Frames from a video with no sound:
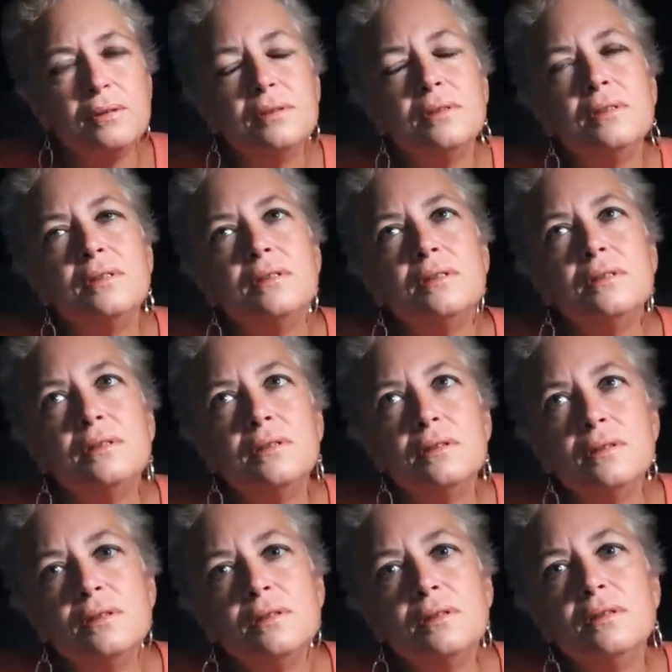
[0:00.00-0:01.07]

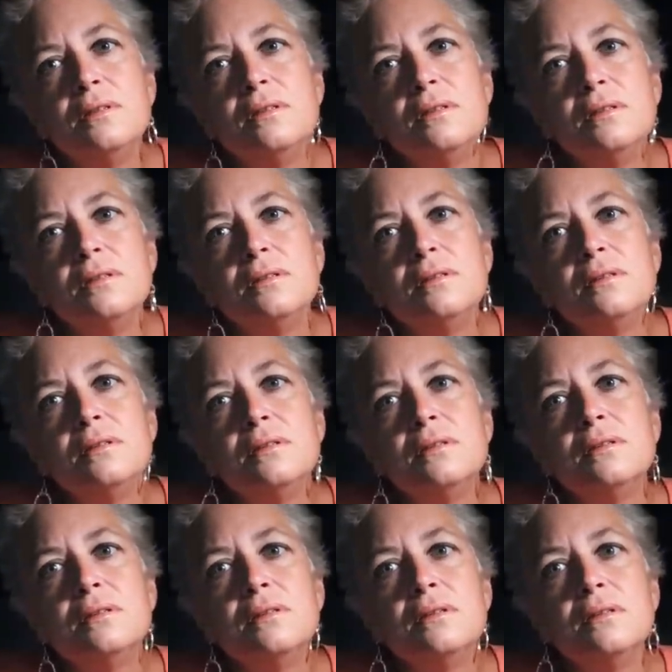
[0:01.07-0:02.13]

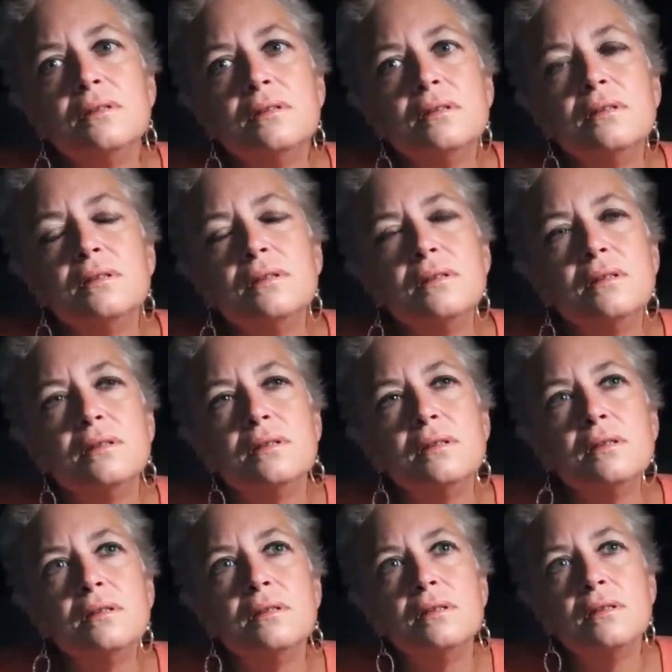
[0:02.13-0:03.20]

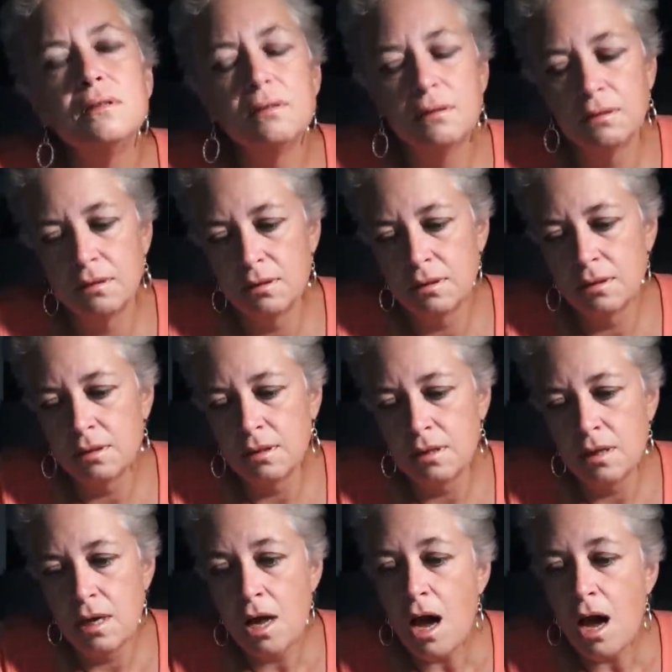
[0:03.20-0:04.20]
(no one is talking)